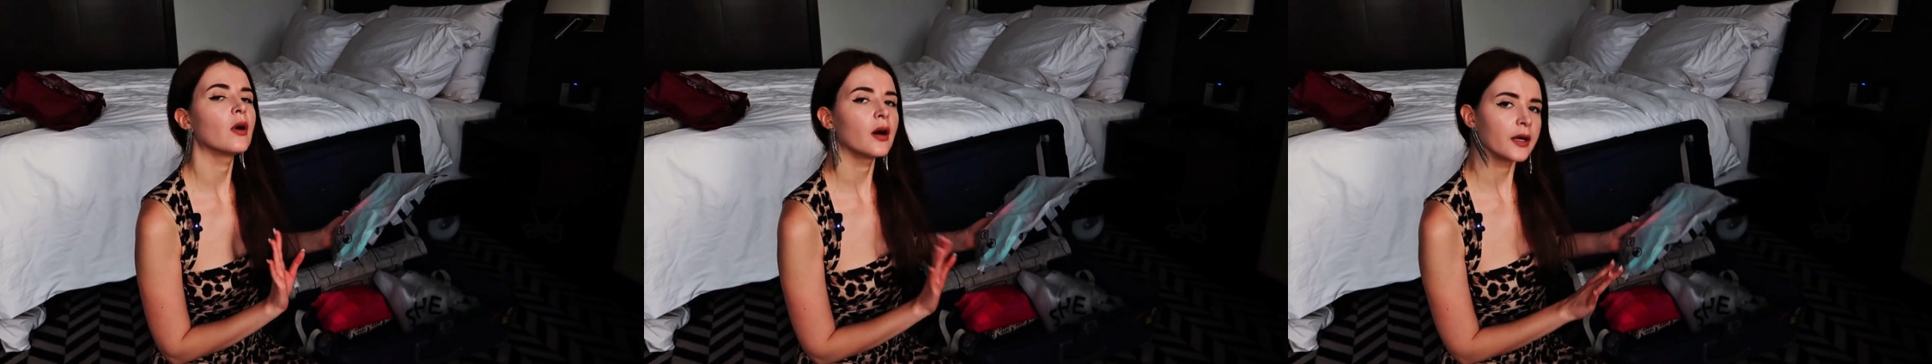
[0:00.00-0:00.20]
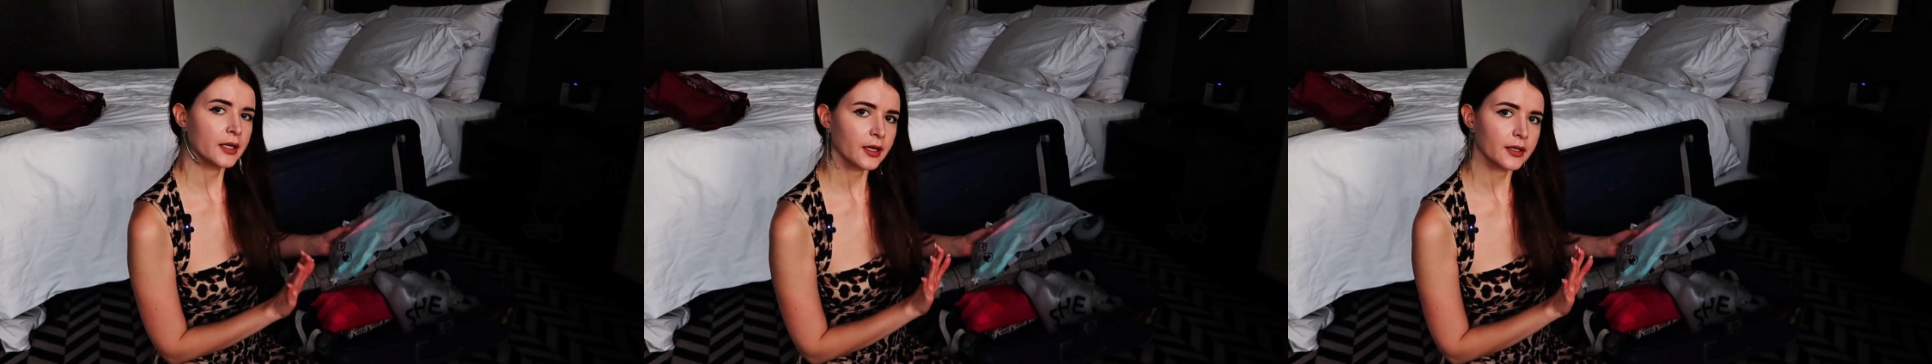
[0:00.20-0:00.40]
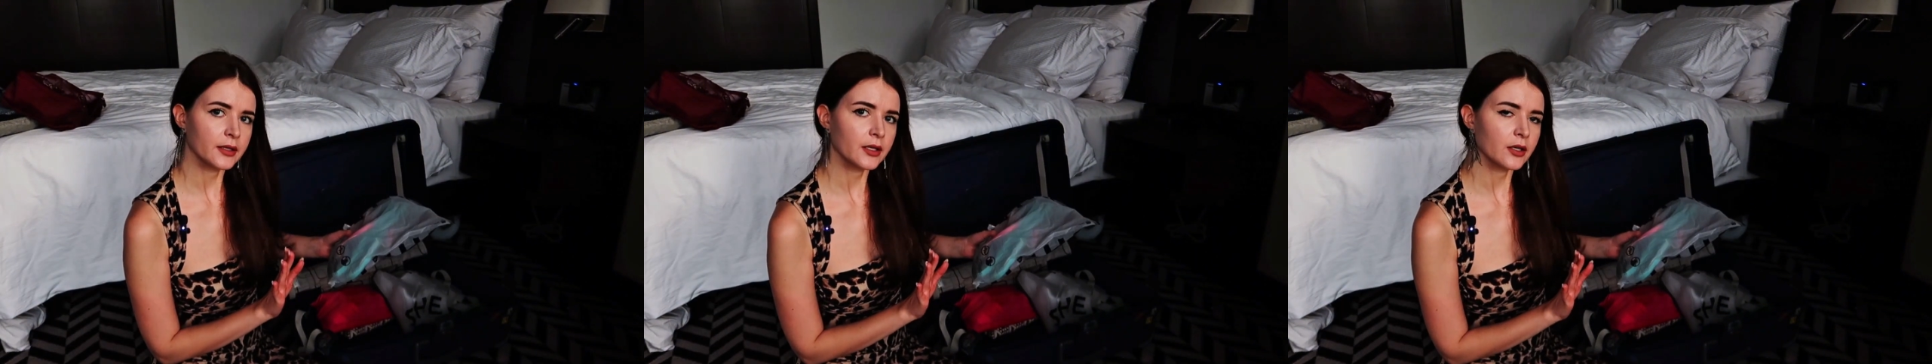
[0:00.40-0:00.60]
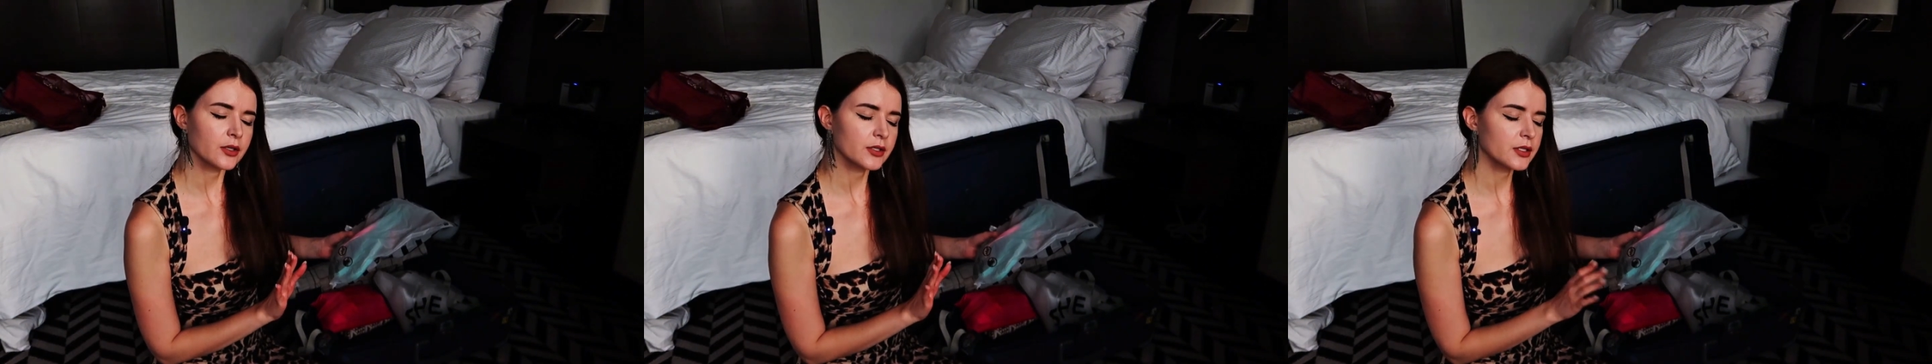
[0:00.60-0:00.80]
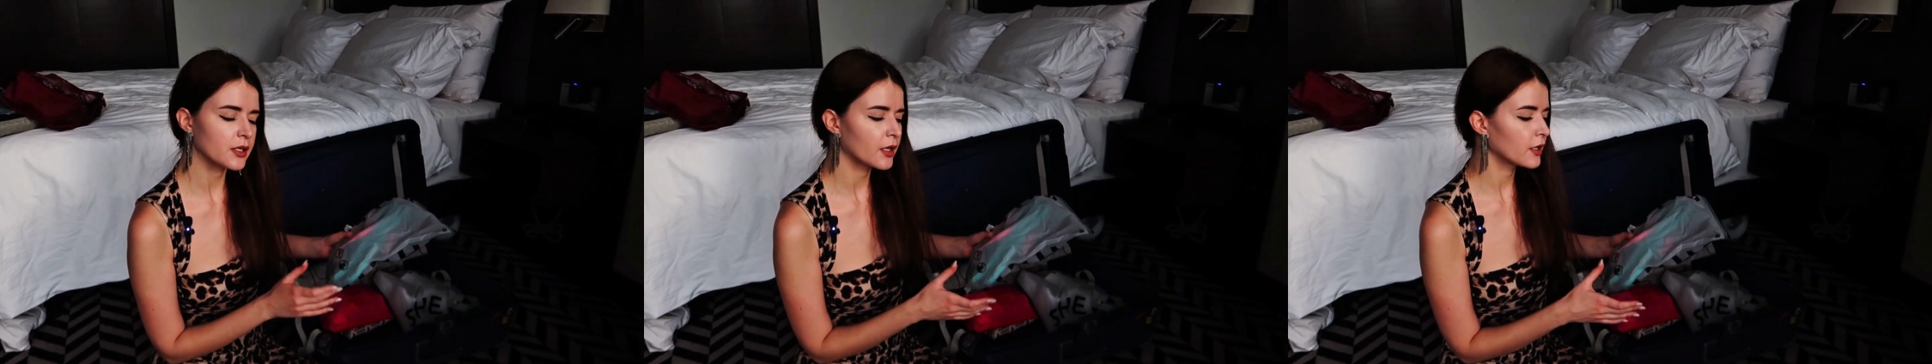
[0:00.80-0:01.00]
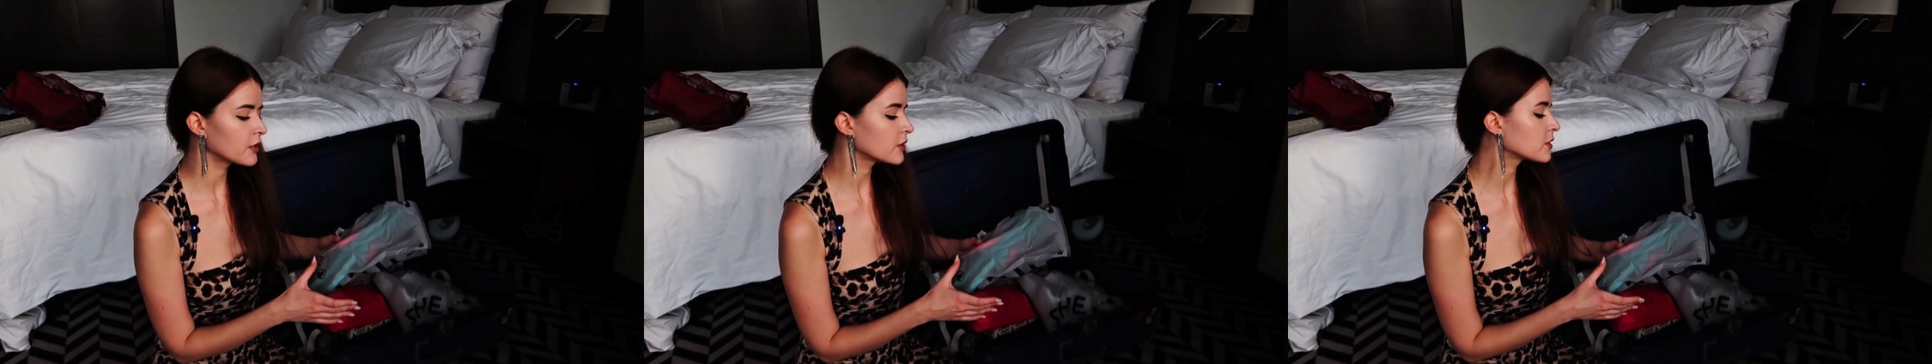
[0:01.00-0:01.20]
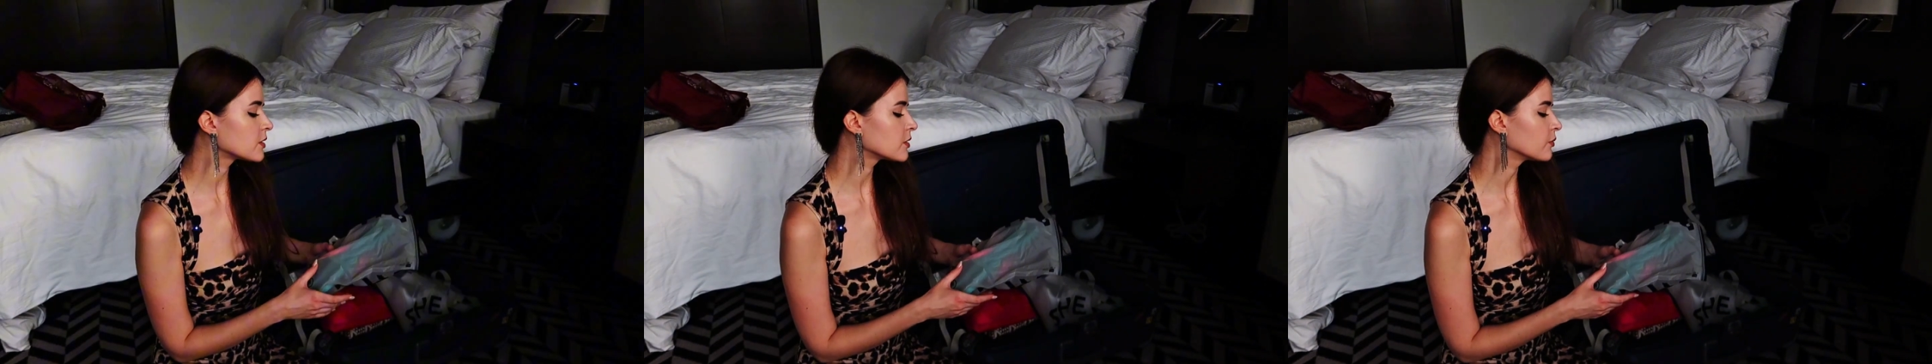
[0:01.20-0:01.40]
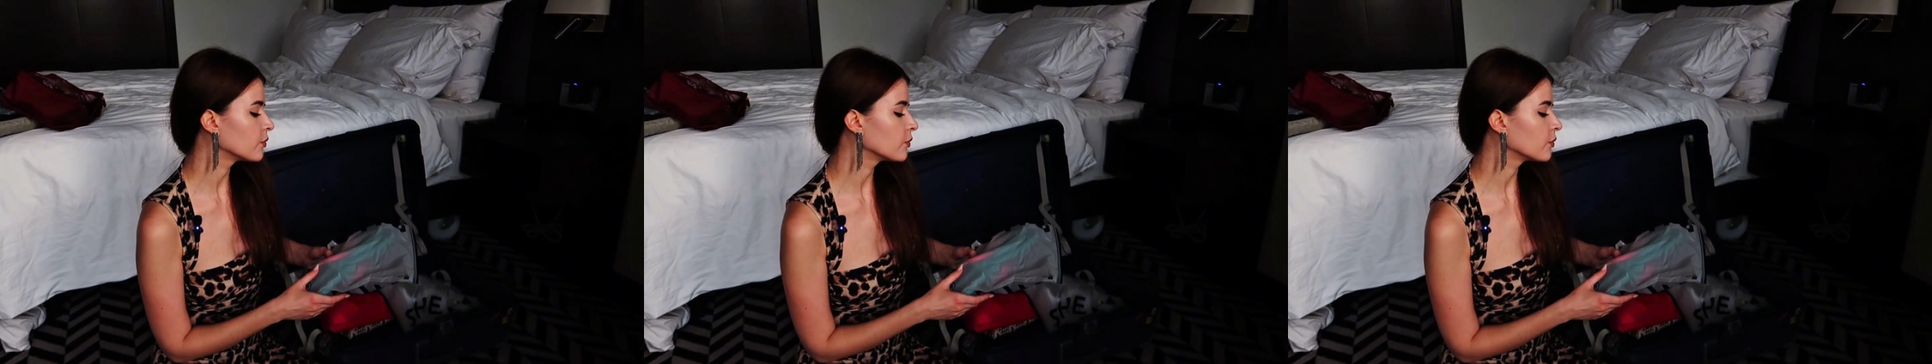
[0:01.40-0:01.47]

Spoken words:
again, the hotels